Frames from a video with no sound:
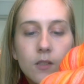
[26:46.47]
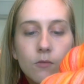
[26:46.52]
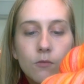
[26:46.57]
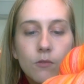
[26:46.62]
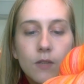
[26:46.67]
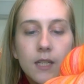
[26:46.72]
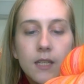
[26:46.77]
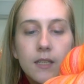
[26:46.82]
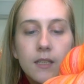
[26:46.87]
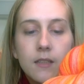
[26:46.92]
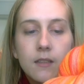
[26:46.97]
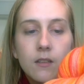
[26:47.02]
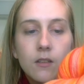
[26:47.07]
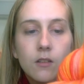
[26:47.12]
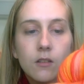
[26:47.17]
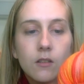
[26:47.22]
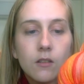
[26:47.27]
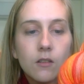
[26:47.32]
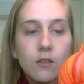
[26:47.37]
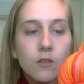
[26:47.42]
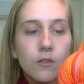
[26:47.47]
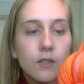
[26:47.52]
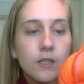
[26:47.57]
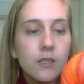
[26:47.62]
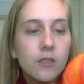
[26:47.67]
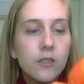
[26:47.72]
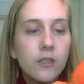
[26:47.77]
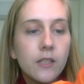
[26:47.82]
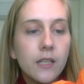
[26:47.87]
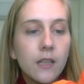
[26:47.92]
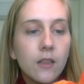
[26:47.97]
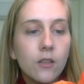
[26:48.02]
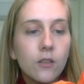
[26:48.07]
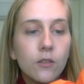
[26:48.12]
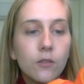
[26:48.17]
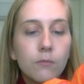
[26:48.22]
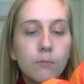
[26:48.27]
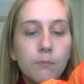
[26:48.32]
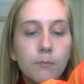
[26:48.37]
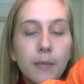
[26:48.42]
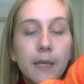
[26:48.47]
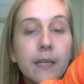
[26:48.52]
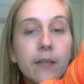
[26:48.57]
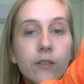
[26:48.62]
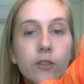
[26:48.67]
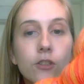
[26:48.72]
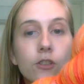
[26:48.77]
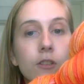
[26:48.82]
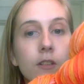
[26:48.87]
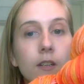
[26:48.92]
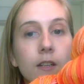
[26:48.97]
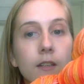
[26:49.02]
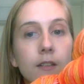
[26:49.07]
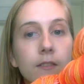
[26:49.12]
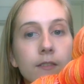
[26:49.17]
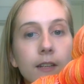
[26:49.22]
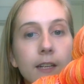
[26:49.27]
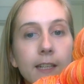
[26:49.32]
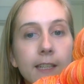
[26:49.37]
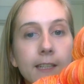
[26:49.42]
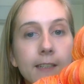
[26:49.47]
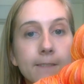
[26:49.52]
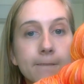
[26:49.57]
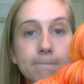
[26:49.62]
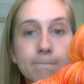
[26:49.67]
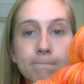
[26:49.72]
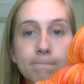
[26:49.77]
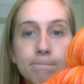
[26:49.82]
red, orange, yellow, peach kind of colour.